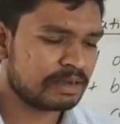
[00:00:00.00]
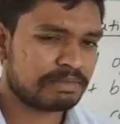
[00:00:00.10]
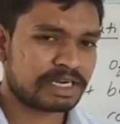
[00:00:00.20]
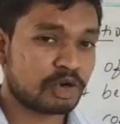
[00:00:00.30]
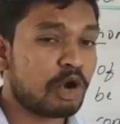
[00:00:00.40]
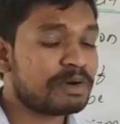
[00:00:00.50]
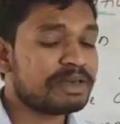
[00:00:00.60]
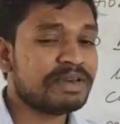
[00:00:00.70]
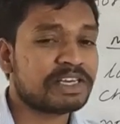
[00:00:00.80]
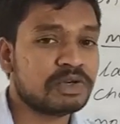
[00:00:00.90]
But nobody
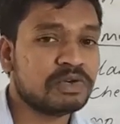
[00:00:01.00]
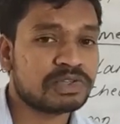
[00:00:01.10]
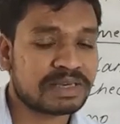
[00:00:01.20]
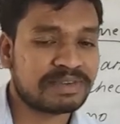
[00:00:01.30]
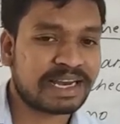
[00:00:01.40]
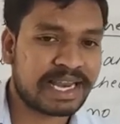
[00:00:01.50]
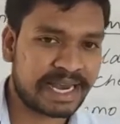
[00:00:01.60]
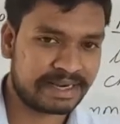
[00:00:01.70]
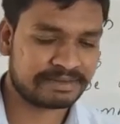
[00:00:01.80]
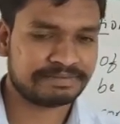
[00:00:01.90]
making use of that
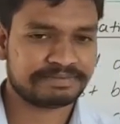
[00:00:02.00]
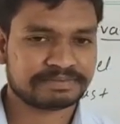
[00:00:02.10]
land.